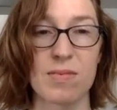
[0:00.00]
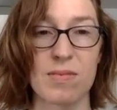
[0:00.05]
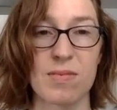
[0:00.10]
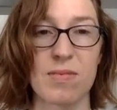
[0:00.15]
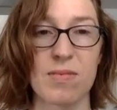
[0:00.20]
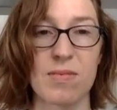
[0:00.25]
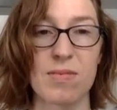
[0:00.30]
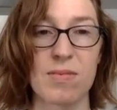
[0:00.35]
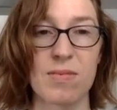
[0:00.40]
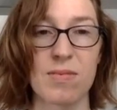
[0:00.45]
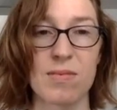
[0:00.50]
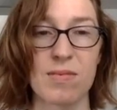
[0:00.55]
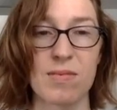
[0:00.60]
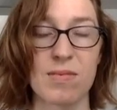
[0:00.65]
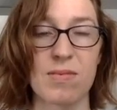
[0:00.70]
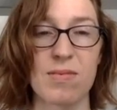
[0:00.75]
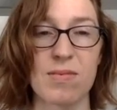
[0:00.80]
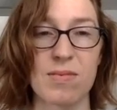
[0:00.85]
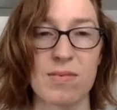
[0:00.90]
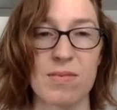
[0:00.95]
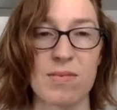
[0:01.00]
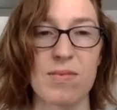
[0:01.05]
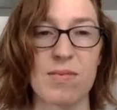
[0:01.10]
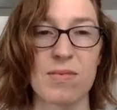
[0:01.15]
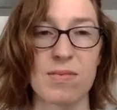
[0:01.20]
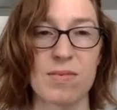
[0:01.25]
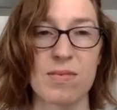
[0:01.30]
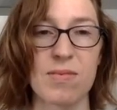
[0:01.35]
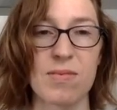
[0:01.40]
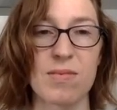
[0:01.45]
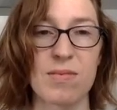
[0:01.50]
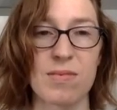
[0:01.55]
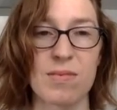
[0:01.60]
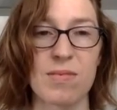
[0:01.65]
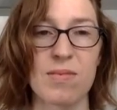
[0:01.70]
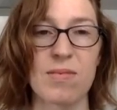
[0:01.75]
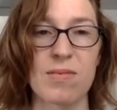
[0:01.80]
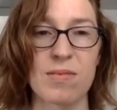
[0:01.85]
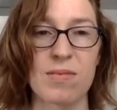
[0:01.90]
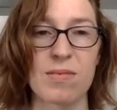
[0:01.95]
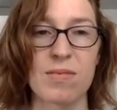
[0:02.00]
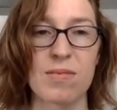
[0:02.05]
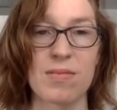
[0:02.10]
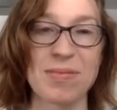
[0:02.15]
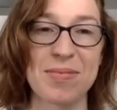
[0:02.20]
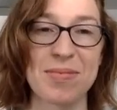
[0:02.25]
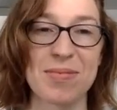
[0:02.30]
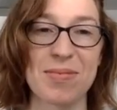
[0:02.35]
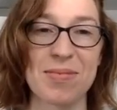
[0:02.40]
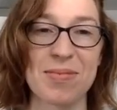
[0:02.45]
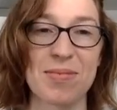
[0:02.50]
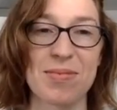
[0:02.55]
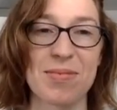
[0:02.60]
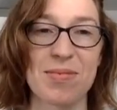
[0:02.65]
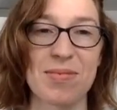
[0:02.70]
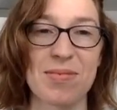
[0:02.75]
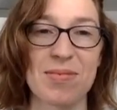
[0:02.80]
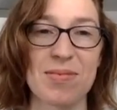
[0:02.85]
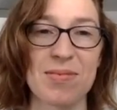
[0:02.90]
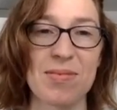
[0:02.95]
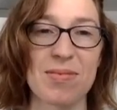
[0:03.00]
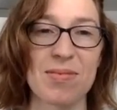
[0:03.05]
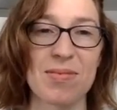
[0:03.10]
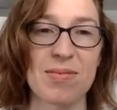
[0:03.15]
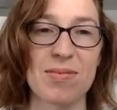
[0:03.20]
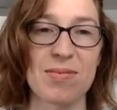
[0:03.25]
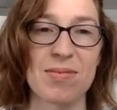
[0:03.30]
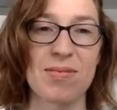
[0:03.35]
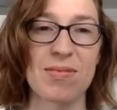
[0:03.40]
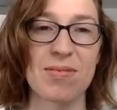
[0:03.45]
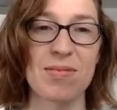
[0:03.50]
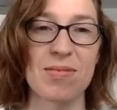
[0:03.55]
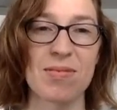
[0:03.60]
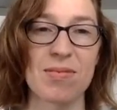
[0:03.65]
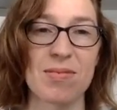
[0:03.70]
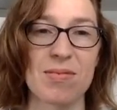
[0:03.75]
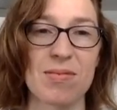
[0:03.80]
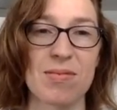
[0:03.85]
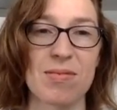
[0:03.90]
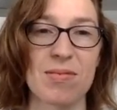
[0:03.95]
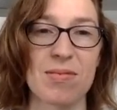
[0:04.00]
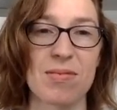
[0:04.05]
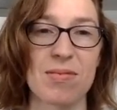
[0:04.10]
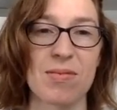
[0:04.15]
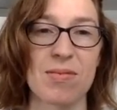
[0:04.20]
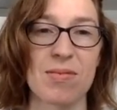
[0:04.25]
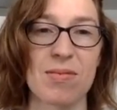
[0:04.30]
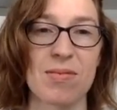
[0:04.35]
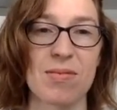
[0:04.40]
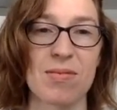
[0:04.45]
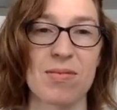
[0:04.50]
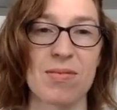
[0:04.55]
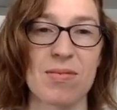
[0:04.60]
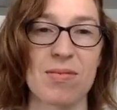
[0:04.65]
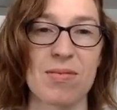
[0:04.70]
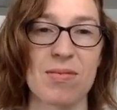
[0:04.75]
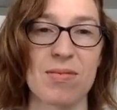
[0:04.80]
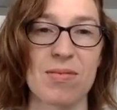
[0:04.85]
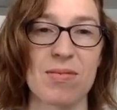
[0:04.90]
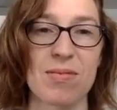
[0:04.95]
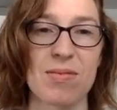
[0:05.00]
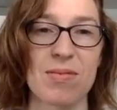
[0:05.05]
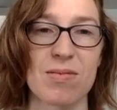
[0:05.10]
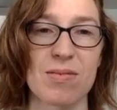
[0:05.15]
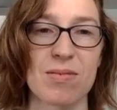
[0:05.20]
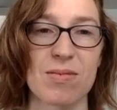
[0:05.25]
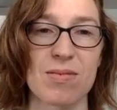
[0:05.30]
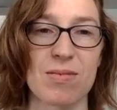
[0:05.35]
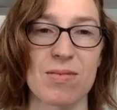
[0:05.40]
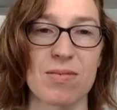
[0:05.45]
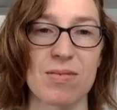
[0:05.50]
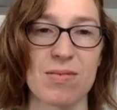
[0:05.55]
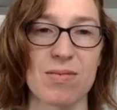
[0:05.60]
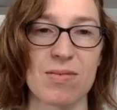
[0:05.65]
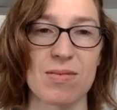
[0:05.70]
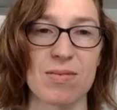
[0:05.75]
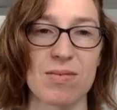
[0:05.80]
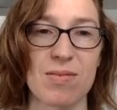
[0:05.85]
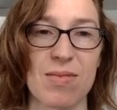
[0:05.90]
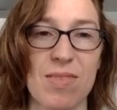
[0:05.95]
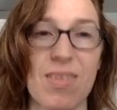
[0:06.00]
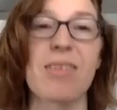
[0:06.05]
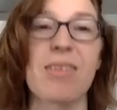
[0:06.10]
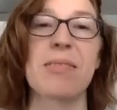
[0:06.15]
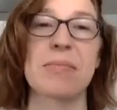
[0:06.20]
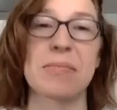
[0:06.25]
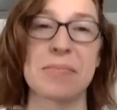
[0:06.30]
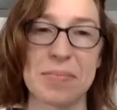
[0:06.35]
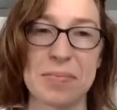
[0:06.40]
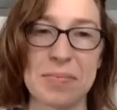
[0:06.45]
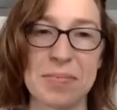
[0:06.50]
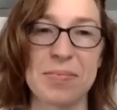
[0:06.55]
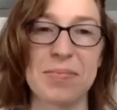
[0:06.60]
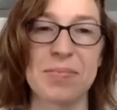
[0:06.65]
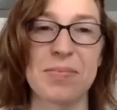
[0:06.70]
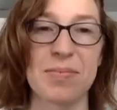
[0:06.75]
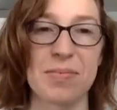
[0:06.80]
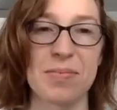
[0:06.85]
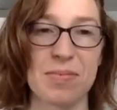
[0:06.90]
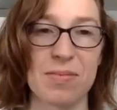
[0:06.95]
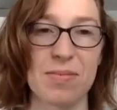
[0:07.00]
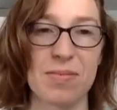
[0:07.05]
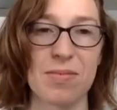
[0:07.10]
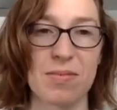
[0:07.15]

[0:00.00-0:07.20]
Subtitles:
This person isn't speaking.